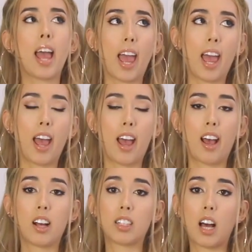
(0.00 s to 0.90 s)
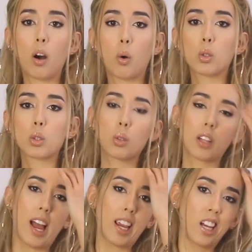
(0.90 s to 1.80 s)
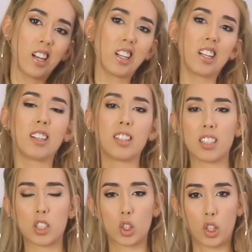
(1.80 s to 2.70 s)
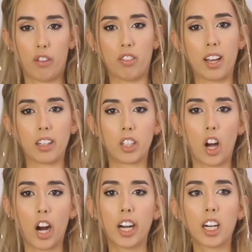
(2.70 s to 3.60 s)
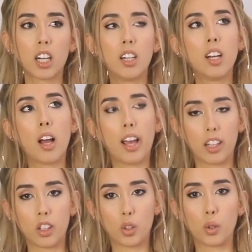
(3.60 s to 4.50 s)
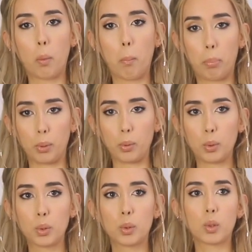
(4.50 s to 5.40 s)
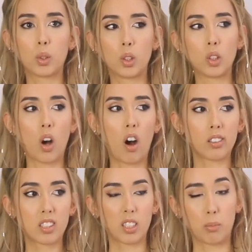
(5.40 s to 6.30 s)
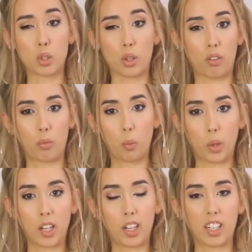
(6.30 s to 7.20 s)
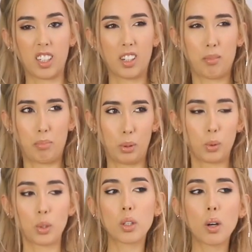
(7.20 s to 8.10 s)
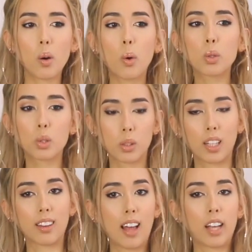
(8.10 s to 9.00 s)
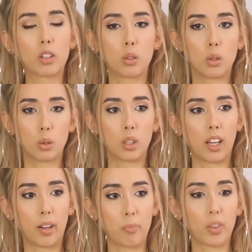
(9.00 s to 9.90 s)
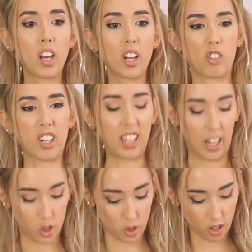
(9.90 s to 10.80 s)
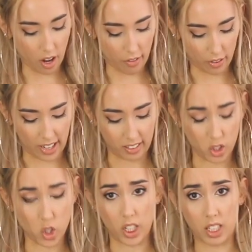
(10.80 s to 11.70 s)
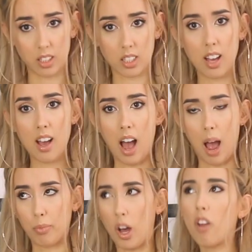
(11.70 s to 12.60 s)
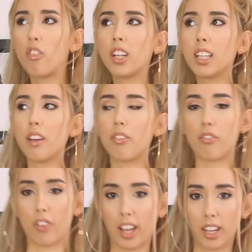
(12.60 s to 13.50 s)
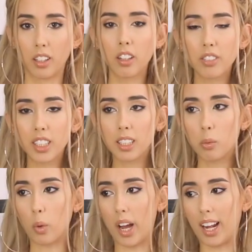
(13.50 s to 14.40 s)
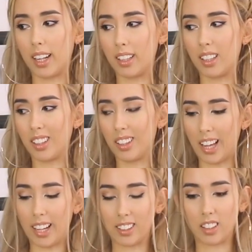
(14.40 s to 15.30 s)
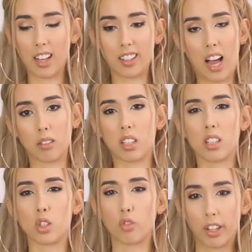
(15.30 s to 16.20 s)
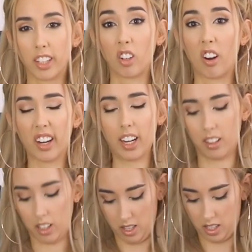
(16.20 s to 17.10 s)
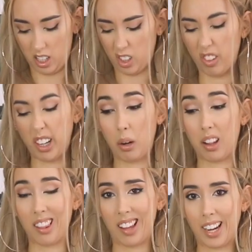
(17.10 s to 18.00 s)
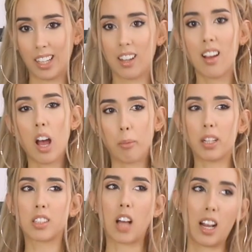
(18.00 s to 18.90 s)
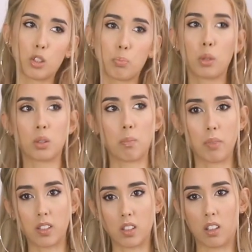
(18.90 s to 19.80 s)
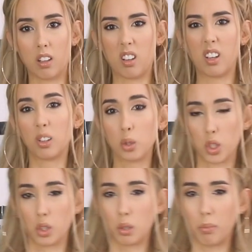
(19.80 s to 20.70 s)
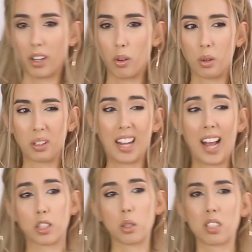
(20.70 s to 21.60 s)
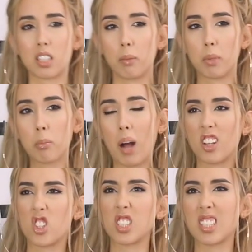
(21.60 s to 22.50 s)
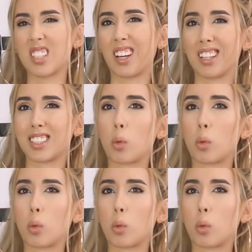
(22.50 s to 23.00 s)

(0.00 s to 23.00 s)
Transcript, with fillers: And I also like it in this sort of like dark indigo blue, not some sort of weird blue, you know. Also, they like to do the gradation of like jeans. I'm not really a fan of it when like the outside is very dark and the inside is very light. I mean, I suppose it makes an illusion to make your legs look slimmer, but I just think it's